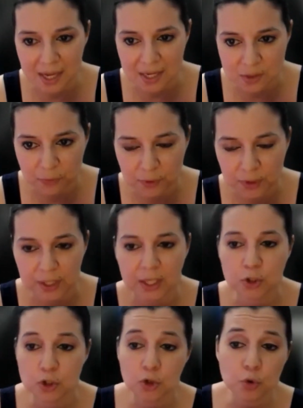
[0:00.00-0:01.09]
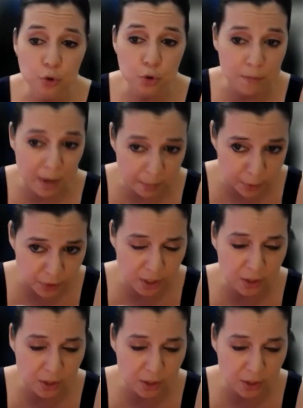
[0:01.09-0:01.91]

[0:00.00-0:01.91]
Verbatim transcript: as an affiliate to your members